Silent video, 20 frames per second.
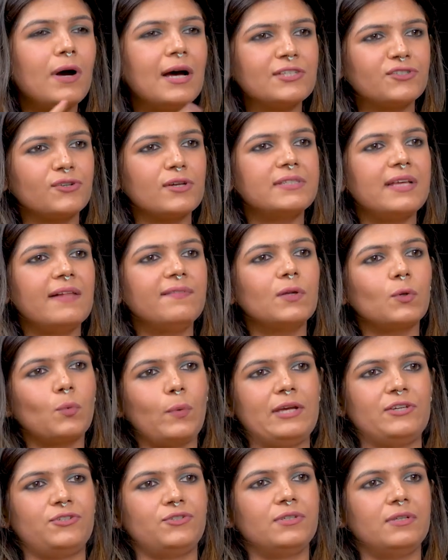ask yourself the
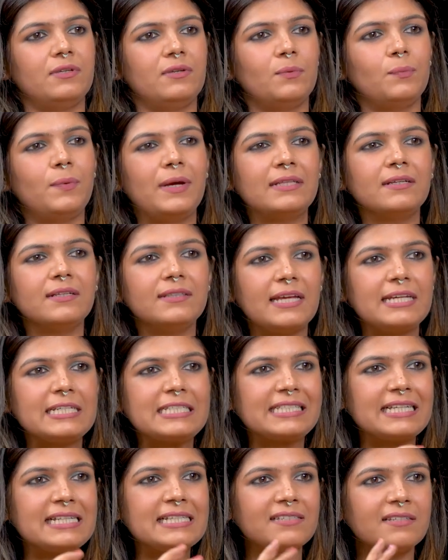question whether there's
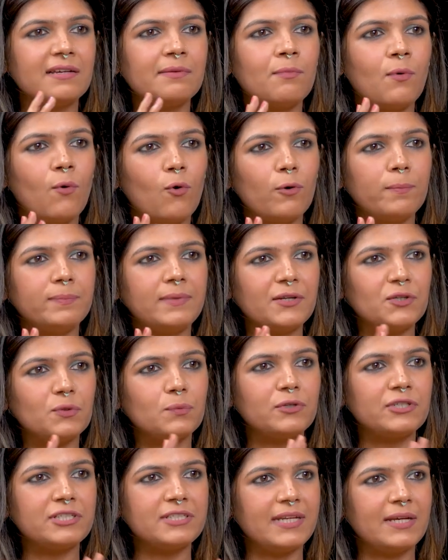still some hope that you
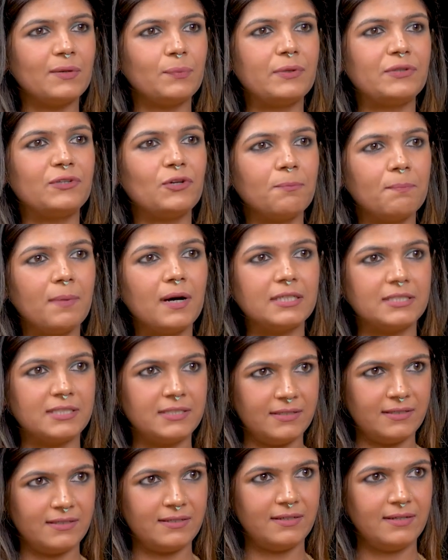want to stay with your
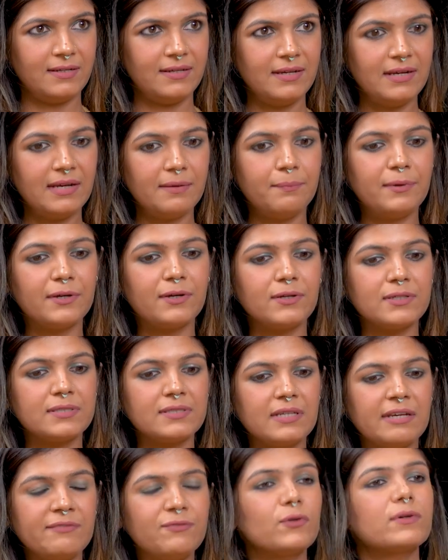partner.
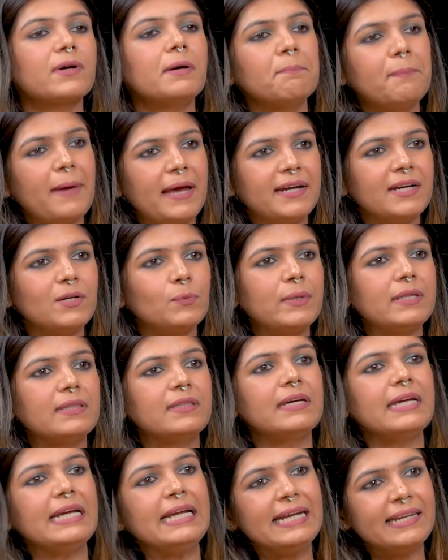Because if you compare it with
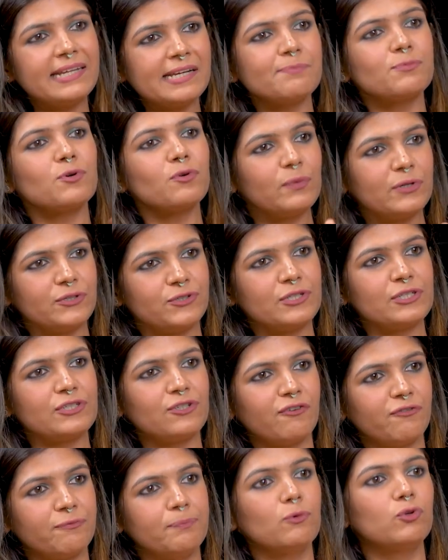the Indian provisions
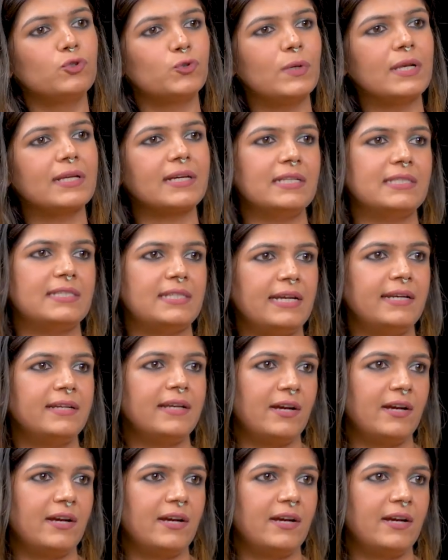of mutual consent